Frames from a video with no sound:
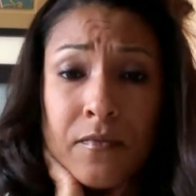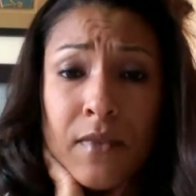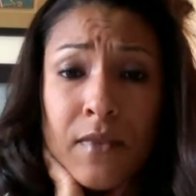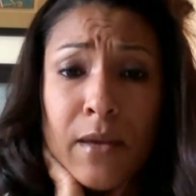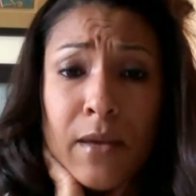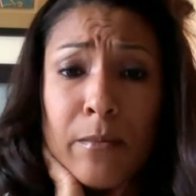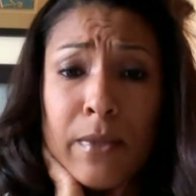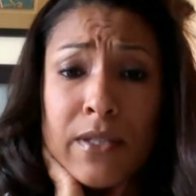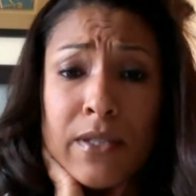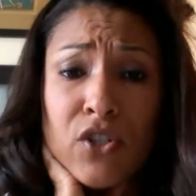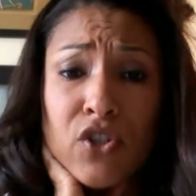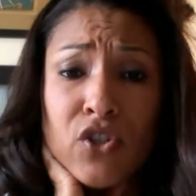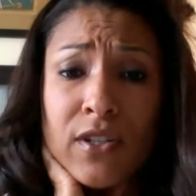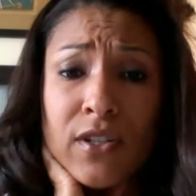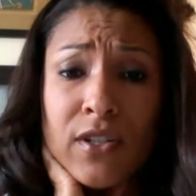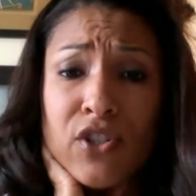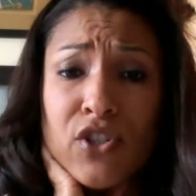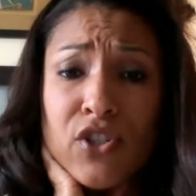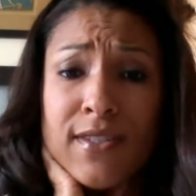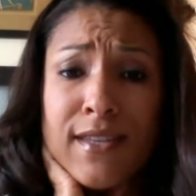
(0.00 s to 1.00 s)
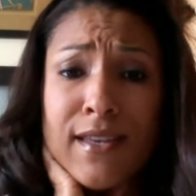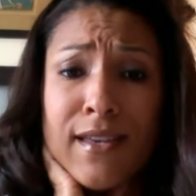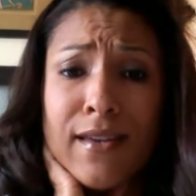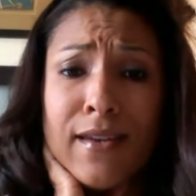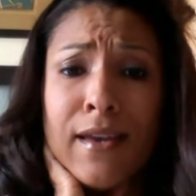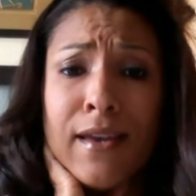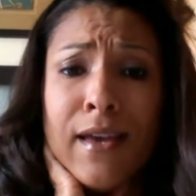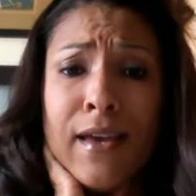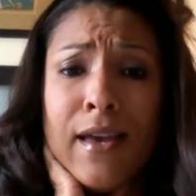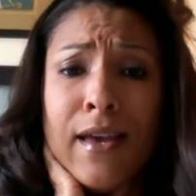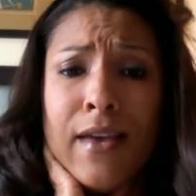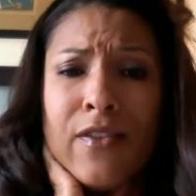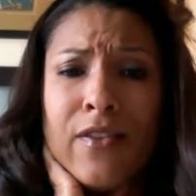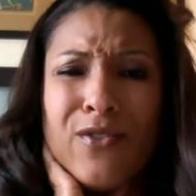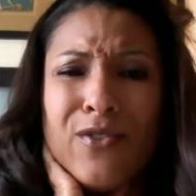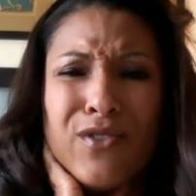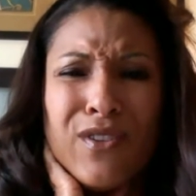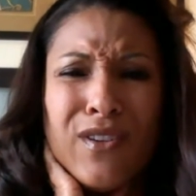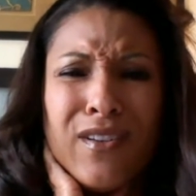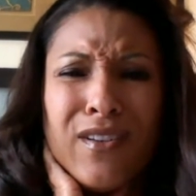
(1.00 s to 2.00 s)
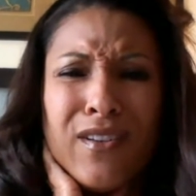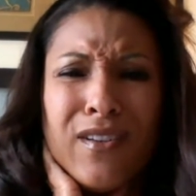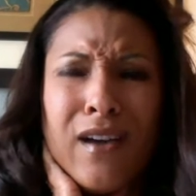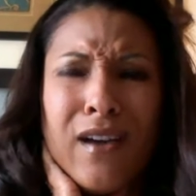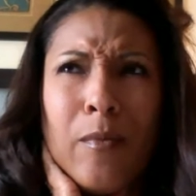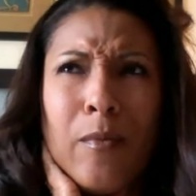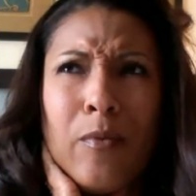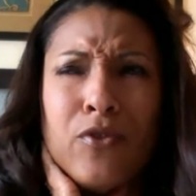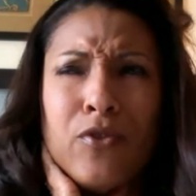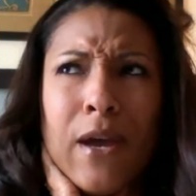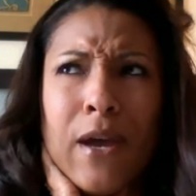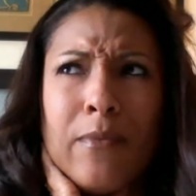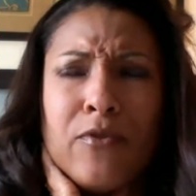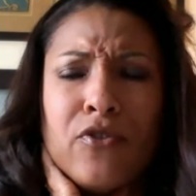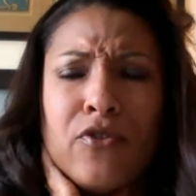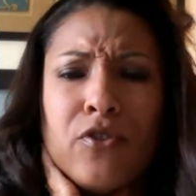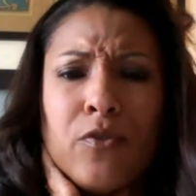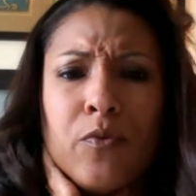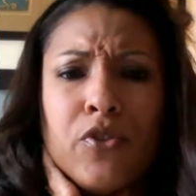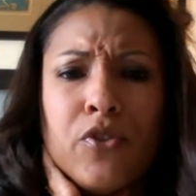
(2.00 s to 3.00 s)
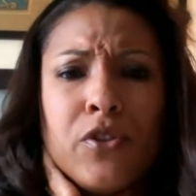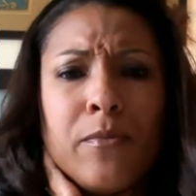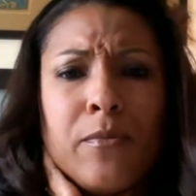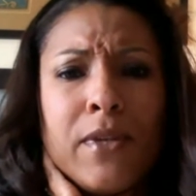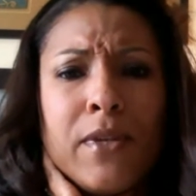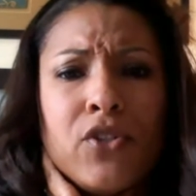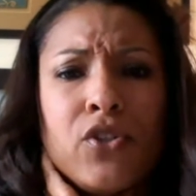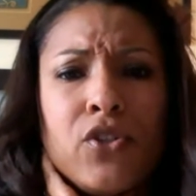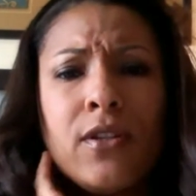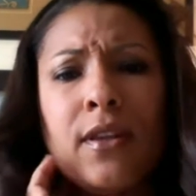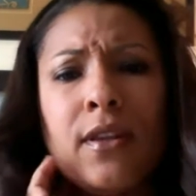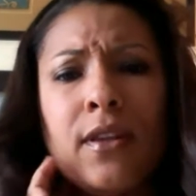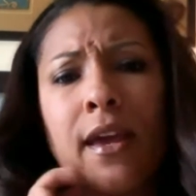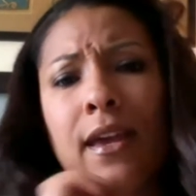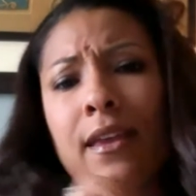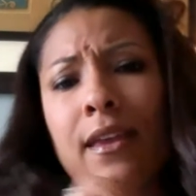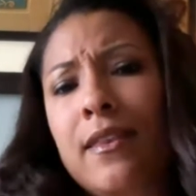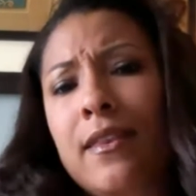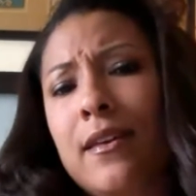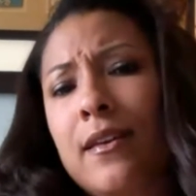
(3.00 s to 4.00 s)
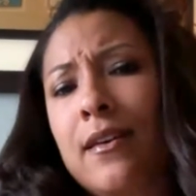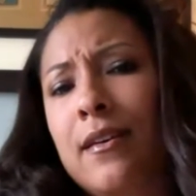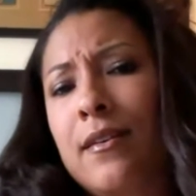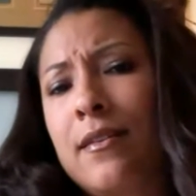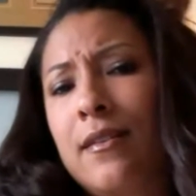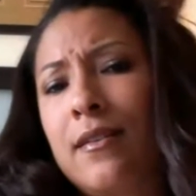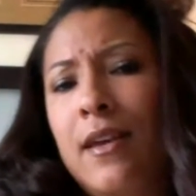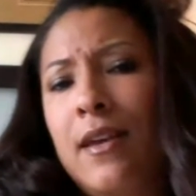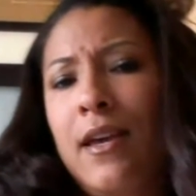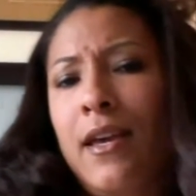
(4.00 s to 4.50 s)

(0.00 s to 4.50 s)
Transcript: And essentially, she said there's a couple chapters where she mentioned like the